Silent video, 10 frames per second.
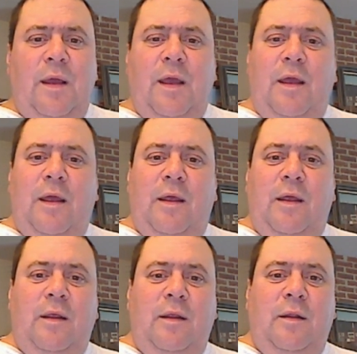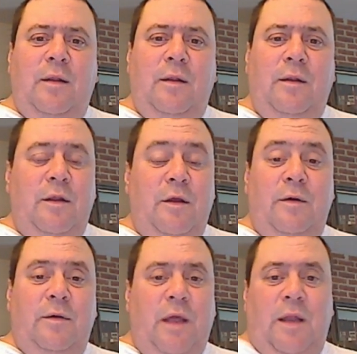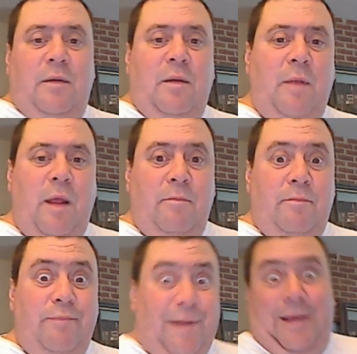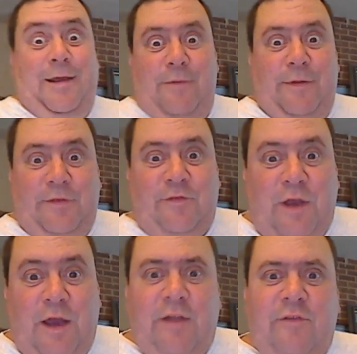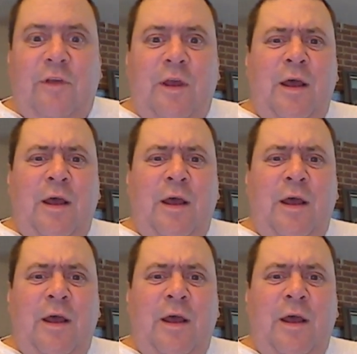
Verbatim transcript: and you know and and playing with its guts